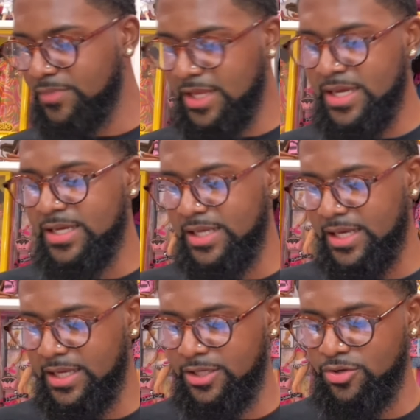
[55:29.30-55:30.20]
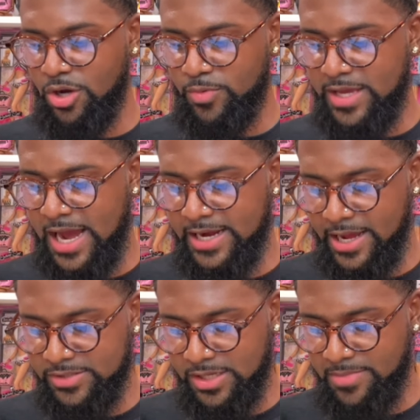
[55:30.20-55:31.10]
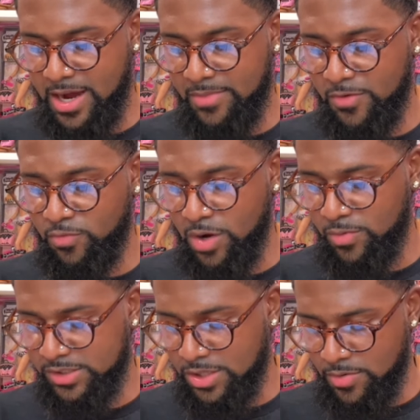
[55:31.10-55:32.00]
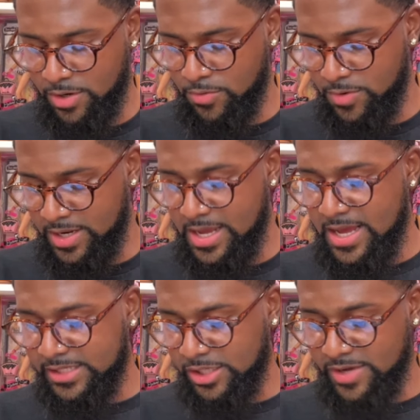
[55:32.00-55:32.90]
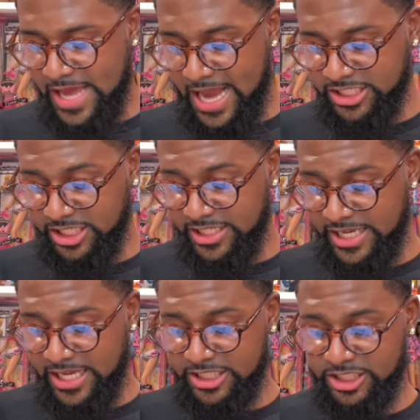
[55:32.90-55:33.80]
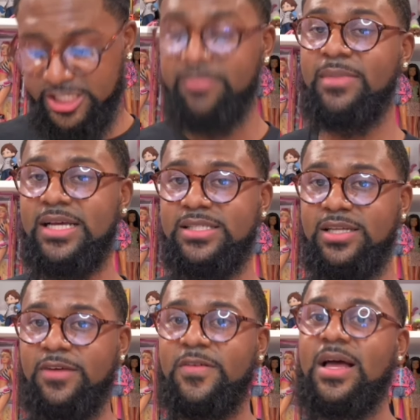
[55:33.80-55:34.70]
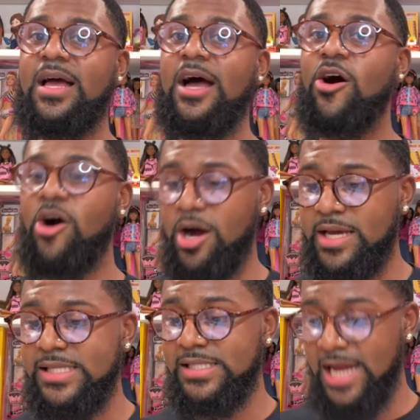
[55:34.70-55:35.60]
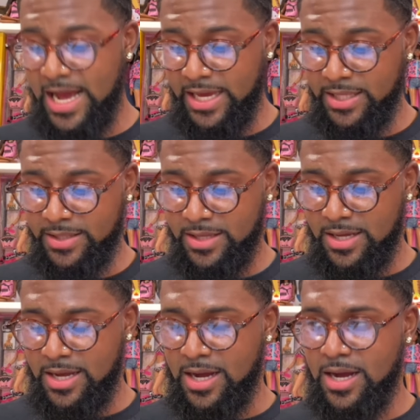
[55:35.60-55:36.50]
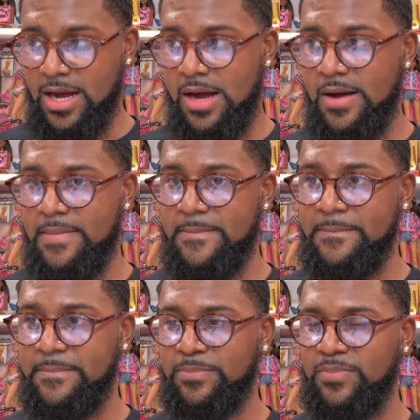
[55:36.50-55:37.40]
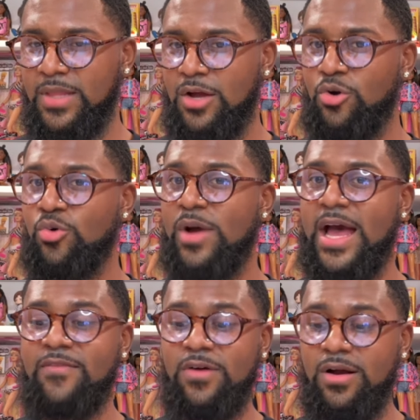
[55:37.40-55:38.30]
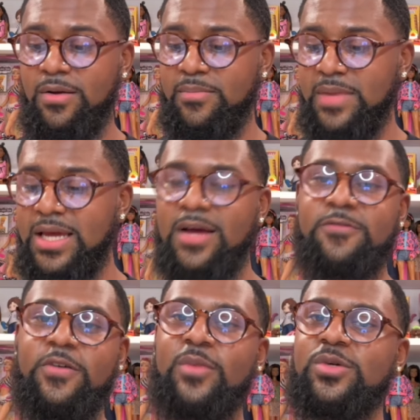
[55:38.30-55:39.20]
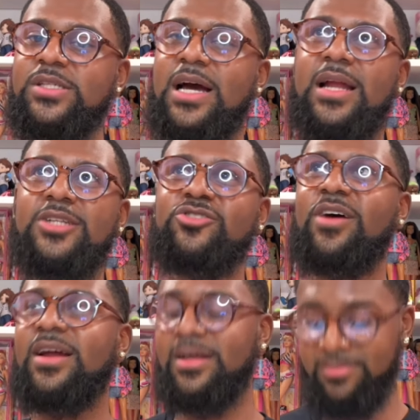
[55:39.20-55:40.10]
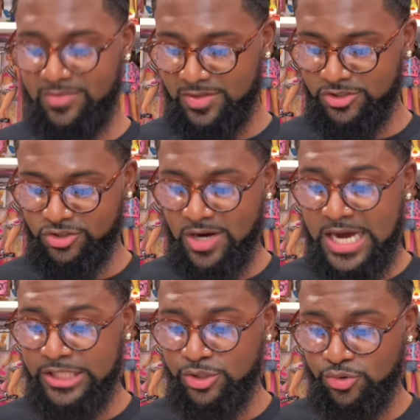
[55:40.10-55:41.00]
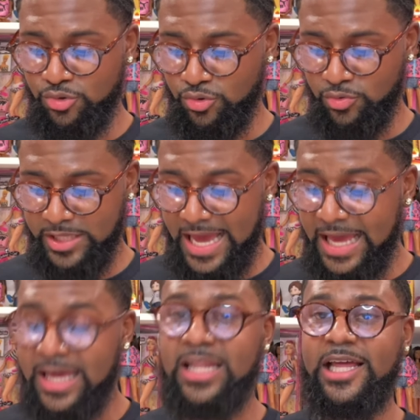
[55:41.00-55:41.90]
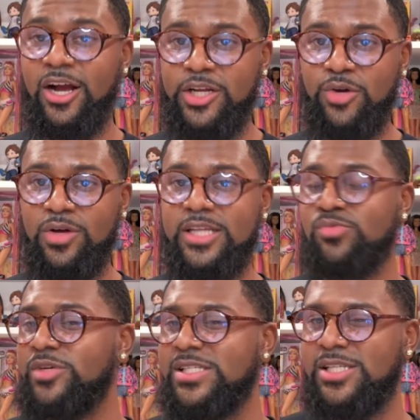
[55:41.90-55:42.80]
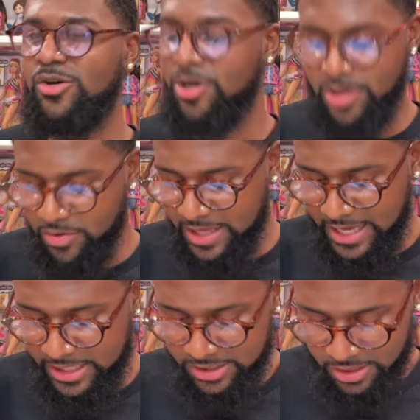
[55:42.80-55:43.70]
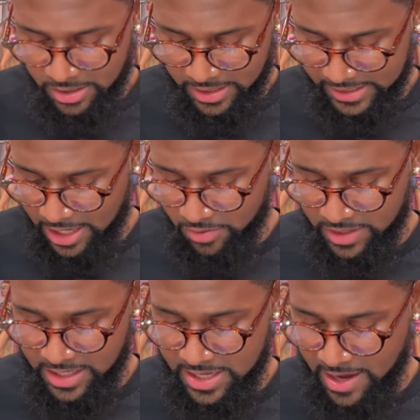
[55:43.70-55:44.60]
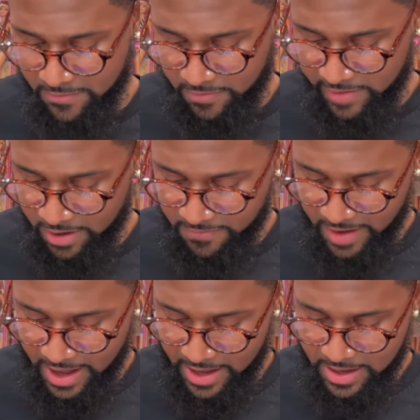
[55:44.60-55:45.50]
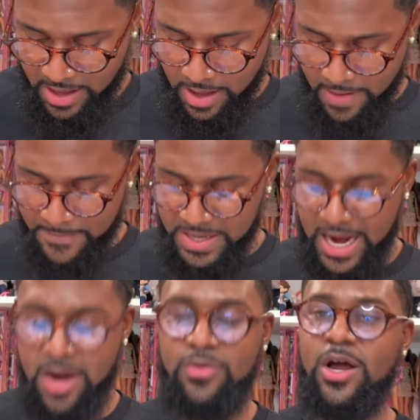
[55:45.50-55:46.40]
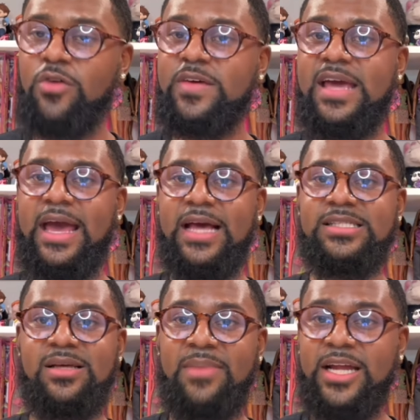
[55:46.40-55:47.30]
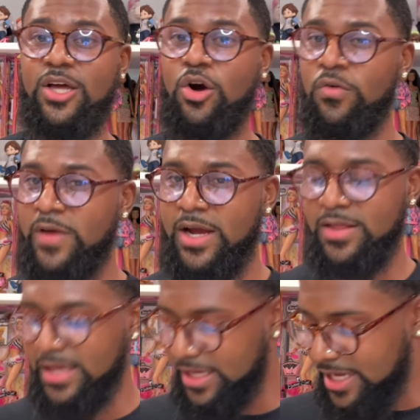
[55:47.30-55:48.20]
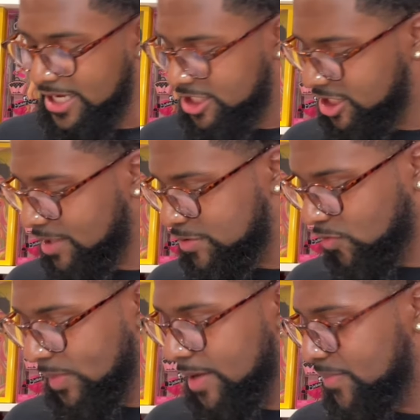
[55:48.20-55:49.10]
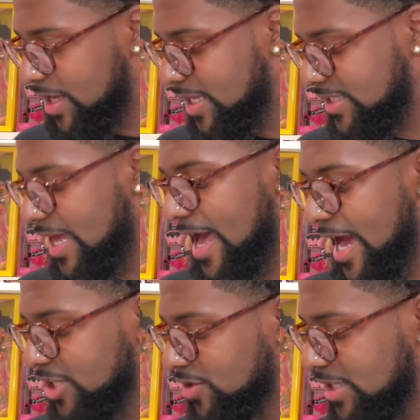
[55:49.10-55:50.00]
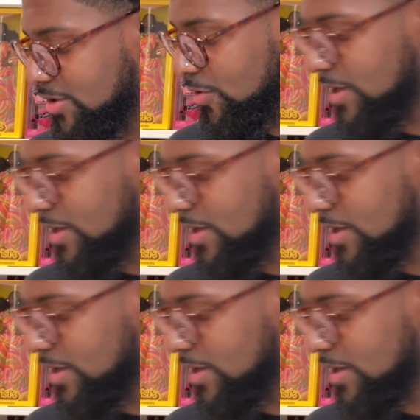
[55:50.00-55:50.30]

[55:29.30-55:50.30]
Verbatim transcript: he did. You know, we got down to the bottom of what was going on. So he actually did ship my stuff August 9th. Um, whoever, me and a friend was kind of trying to trying to gain clarity on this. We still don't know the answer because I don't think he ever verified. But I don't know if he has somebody over here that ships from him because the address on